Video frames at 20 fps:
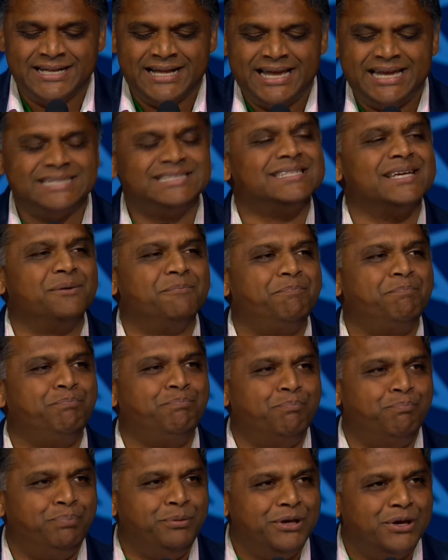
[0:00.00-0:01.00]
It's a
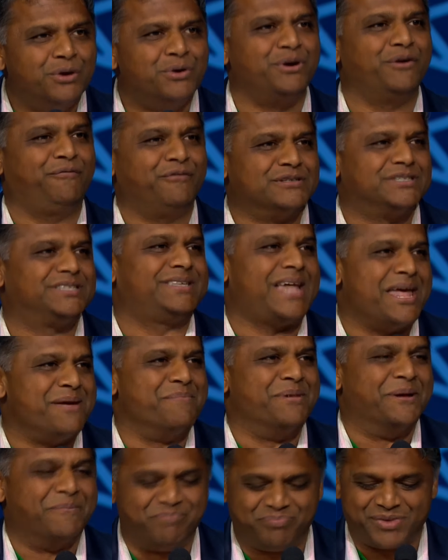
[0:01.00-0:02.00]
beautiful
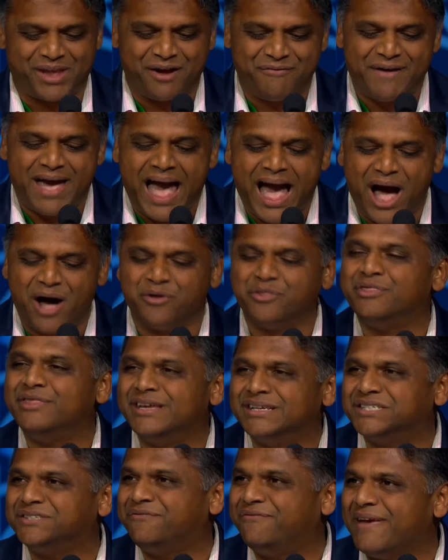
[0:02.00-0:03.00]
statement of how
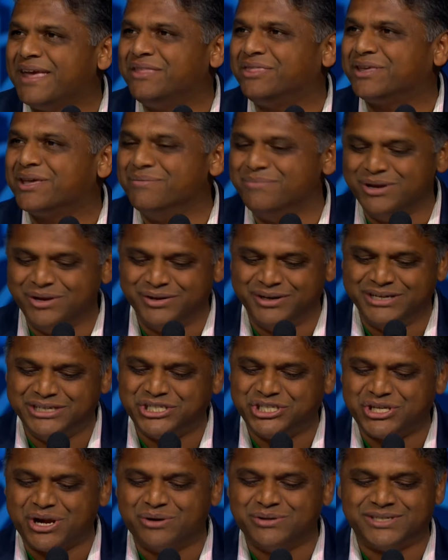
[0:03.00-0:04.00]
this faith community
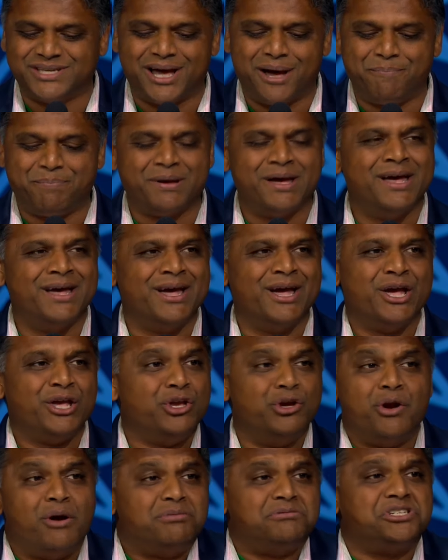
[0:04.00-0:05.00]
shows up.
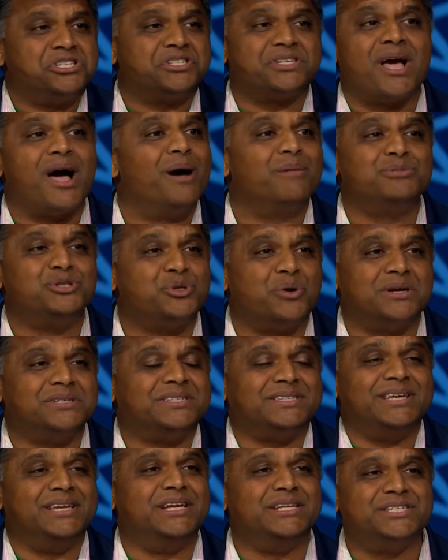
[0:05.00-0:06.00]
You don't just come to our
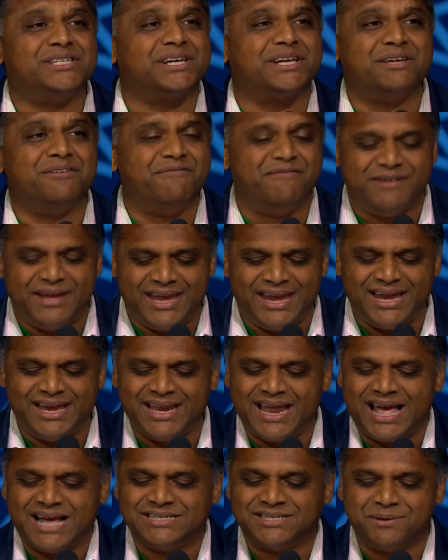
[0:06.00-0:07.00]
city to convene
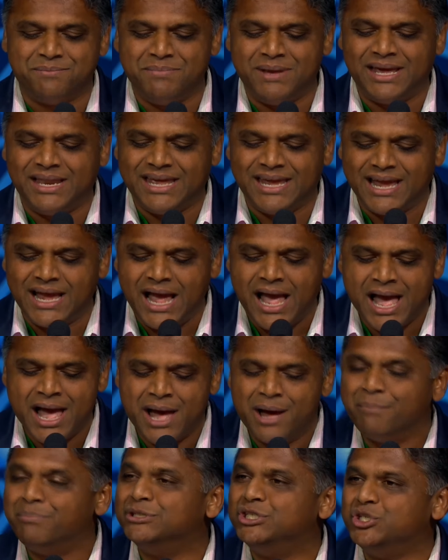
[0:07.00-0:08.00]
as a meeting,
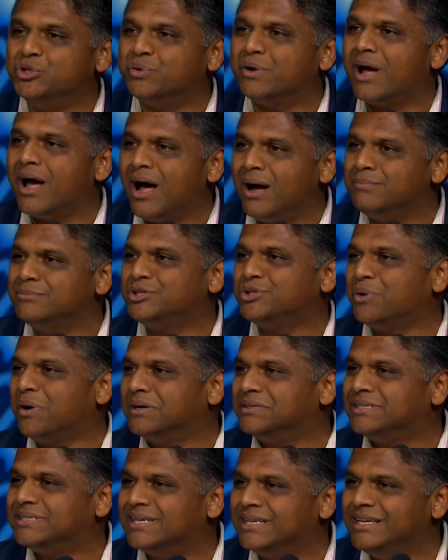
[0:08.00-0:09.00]
but you come to
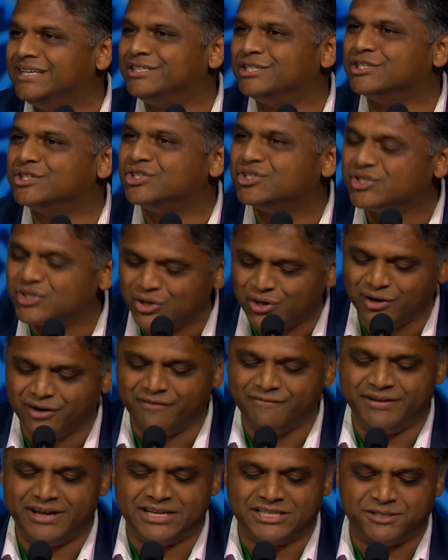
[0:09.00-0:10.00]
our city to
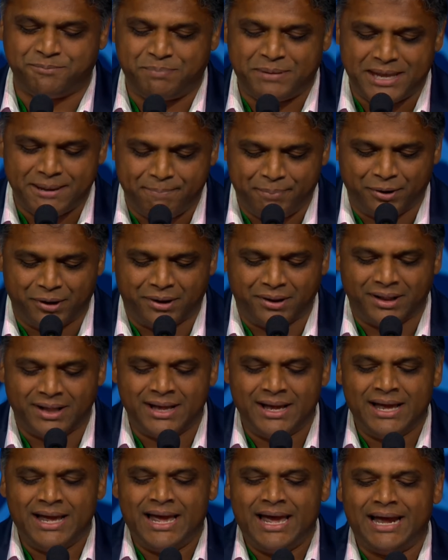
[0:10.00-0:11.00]
serve its people.
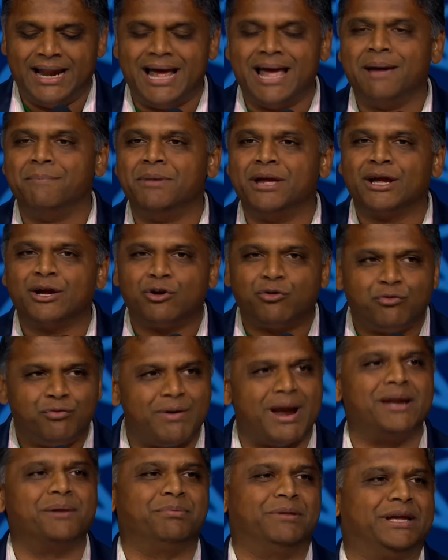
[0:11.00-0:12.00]
And I am
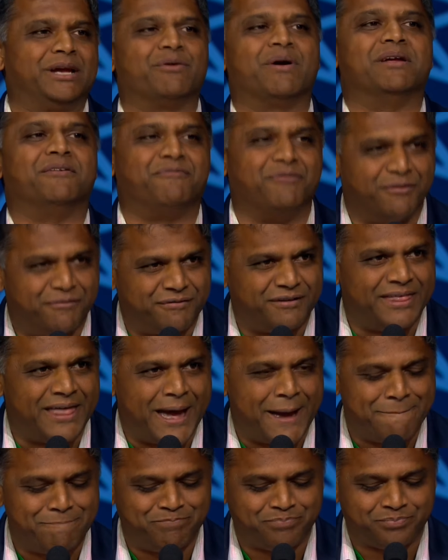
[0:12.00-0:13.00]
incredibly grateful for that.